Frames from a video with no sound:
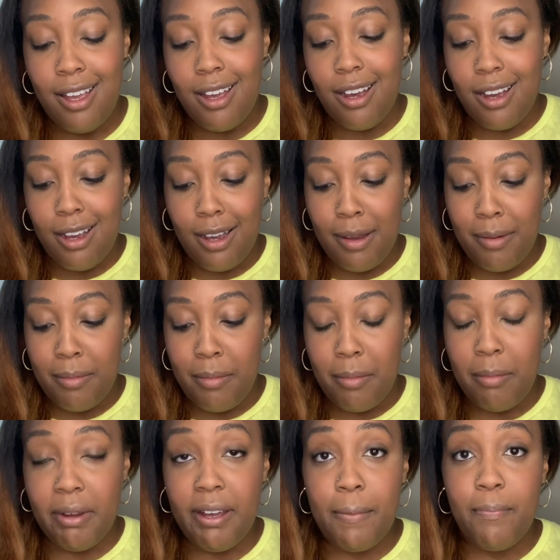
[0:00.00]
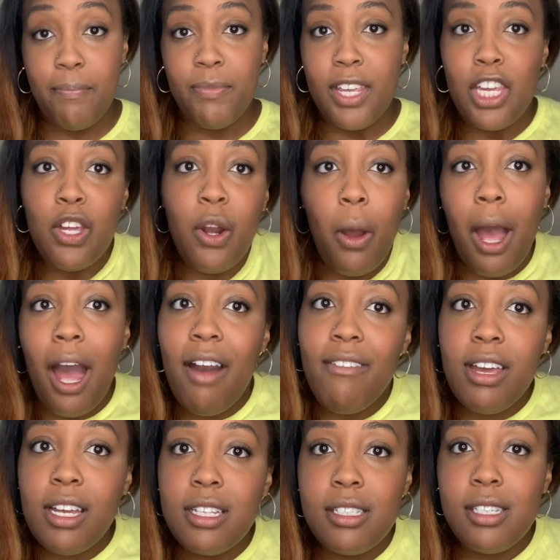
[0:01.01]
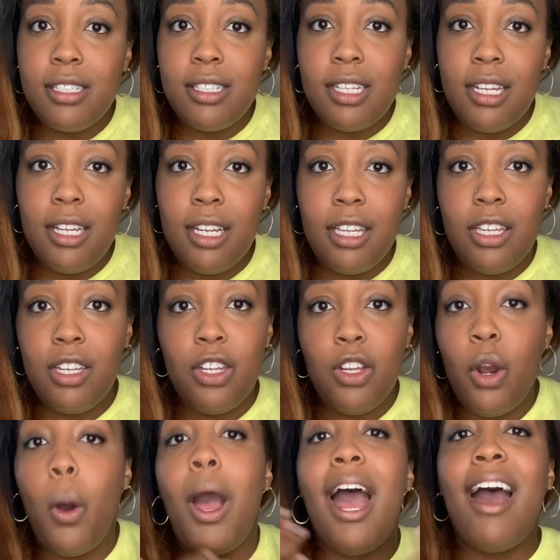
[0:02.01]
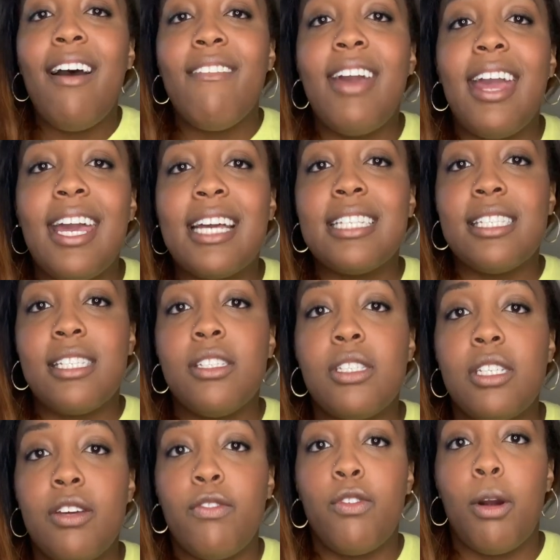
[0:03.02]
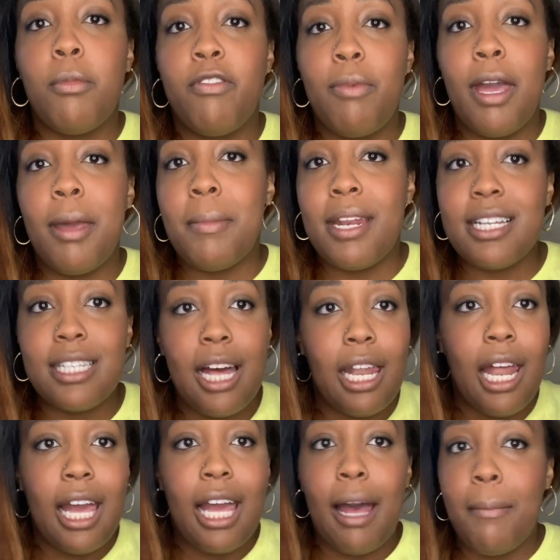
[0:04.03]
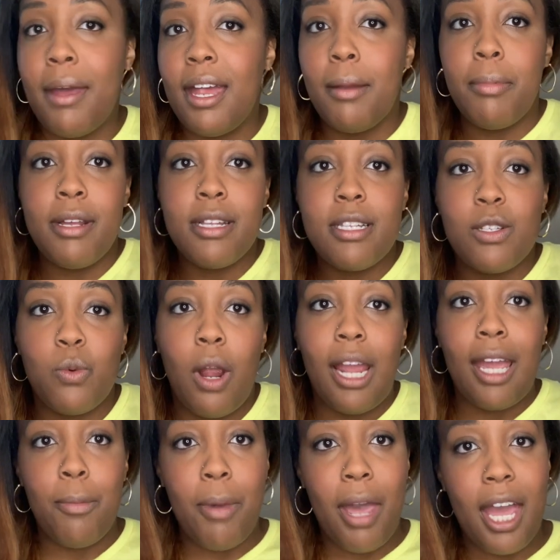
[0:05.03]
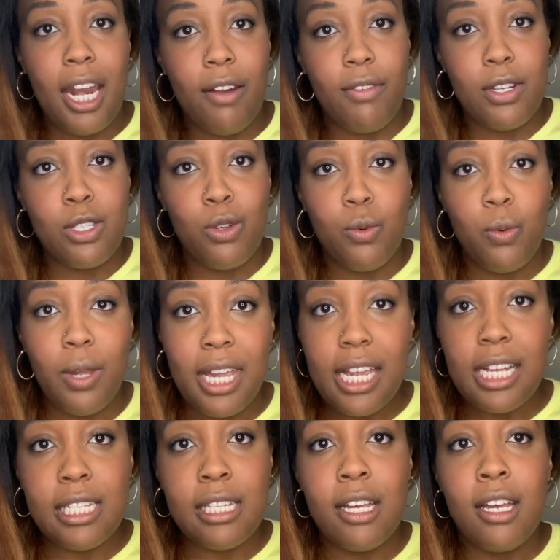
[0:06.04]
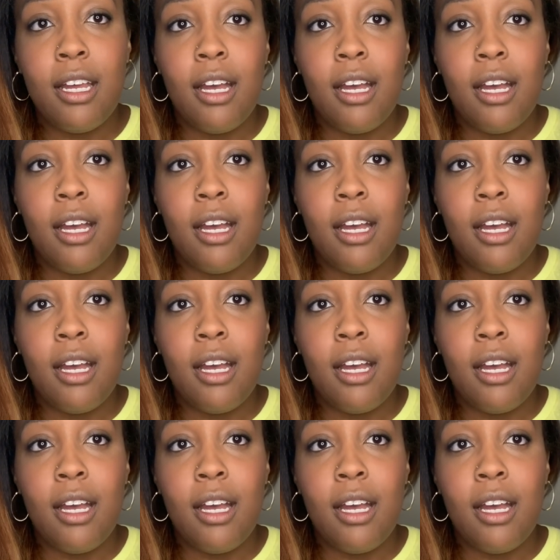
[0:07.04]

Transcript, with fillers: Um, but you don't have inconsistent you don't have a consistent form of payment. It's not like I'm at a business where I get paid every two weeks.